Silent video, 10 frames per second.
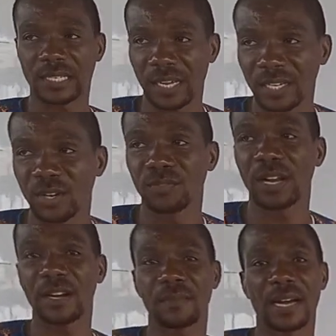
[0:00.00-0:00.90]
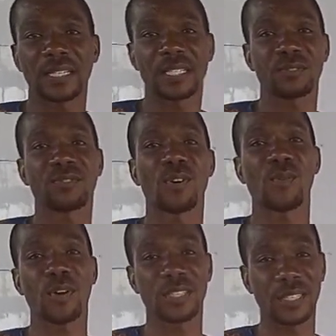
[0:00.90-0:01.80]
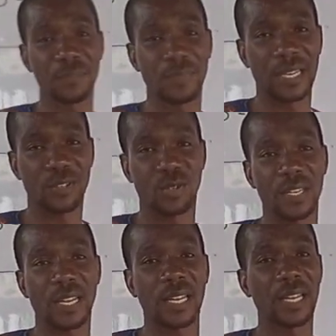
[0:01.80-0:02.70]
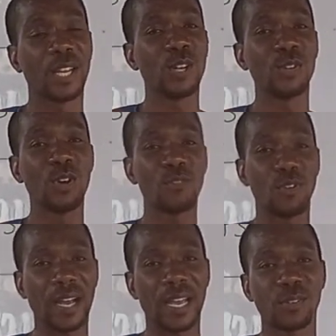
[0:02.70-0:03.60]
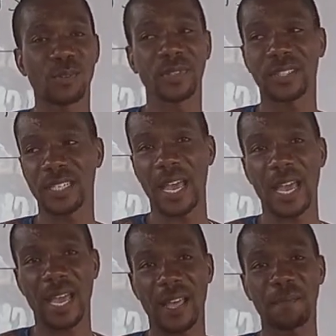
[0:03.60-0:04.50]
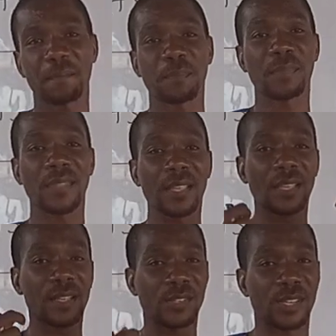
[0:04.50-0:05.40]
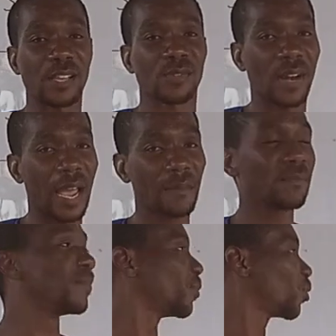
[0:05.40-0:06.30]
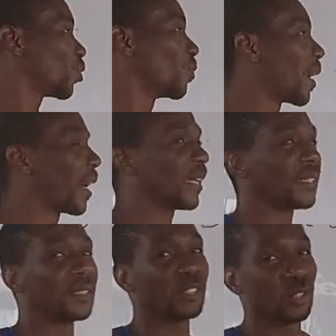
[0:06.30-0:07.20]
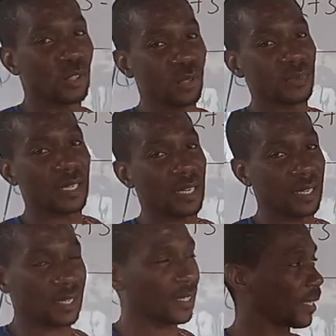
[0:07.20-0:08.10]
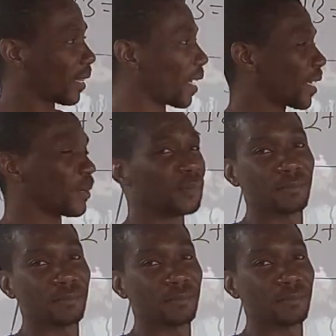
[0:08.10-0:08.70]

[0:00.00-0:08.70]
Thank you very much for watching me today. Don't forget to share, subscribe to my YouTube channel. Thank you.